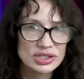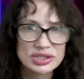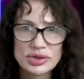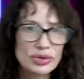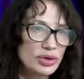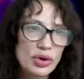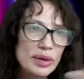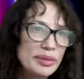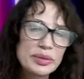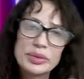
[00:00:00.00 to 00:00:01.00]
So the
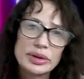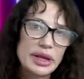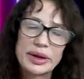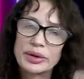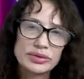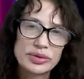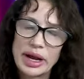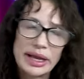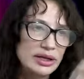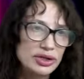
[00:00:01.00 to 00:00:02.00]
karmic will like
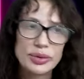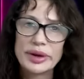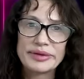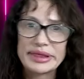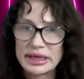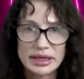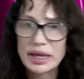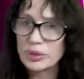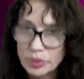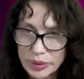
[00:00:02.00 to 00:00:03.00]
try and do everything
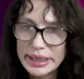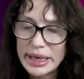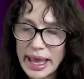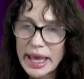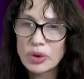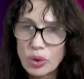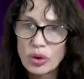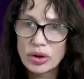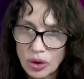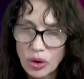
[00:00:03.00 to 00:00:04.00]
again, win at
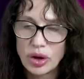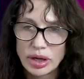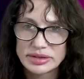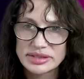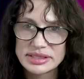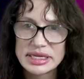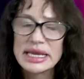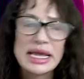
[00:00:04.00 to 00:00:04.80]
all costs.